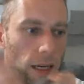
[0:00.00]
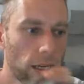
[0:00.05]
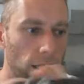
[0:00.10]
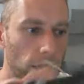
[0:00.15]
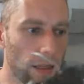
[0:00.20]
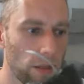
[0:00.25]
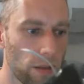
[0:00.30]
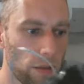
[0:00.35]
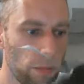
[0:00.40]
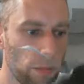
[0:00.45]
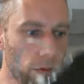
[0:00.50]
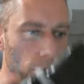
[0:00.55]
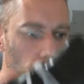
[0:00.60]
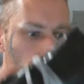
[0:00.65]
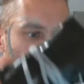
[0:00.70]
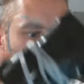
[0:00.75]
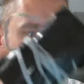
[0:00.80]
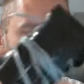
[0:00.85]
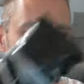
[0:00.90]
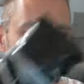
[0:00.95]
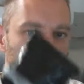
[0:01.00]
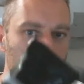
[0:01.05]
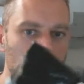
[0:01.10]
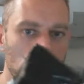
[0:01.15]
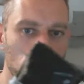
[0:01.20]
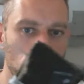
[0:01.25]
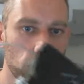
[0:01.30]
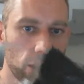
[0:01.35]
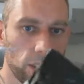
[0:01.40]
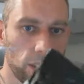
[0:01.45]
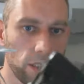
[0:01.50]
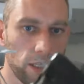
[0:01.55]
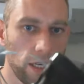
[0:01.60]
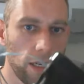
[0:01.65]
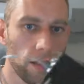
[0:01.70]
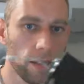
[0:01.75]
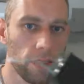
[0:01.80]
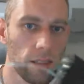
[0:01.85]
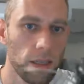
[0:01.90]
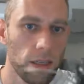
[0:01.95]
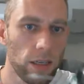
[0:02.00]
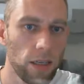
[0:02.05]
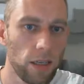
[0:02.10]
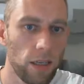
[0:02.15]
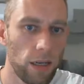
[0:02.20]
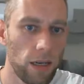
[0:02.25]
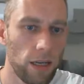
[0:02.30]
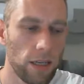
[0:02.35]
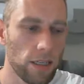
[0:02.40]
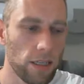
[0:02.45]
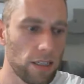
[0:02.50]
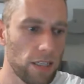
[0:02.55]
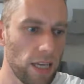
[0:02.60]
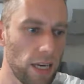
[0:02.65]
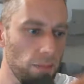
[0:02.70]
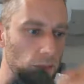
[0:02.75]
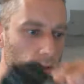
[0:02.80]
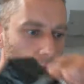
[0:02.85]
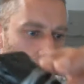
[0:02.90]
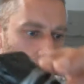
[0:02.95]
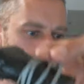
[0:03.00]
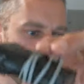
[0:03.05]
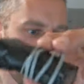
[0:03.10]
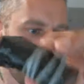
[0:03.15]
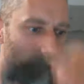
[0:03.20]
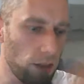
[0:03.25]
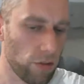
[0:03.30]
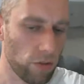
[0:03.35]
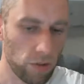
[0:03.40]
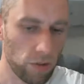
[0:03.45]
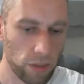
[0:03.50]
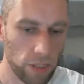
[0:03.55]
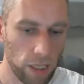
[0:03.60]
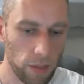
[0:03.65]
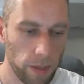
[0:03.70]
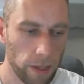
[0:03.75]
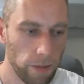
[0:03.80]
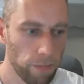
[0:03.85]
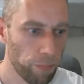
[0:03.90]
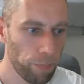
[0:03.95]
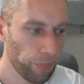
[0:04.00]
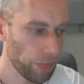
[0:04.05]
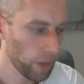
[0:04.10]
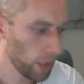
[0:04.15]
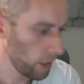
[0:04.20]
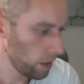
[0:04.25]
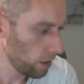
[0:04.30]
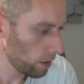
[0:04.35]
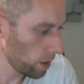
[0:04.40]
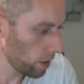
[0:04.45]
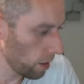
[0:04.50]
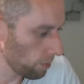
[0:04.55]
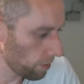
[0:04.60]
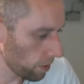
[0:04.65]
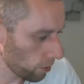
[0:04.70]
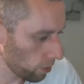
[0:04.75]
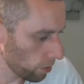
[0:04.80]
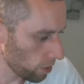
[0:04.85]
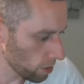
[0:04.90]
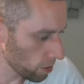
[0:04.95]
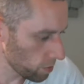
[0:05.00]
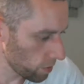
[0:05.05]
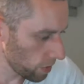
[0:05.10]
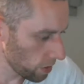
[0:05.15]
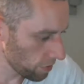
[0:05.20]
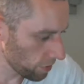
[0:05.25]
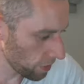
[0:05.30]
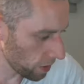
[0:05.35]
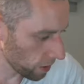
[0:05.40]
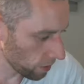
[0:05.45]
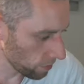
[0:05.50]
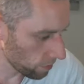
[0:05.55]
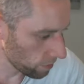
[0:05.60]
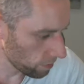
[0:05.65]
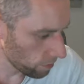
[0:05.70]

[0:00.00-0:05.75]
and then the board in here charges the cells, and it's taped up there with electrical tape. That bit works perfectly.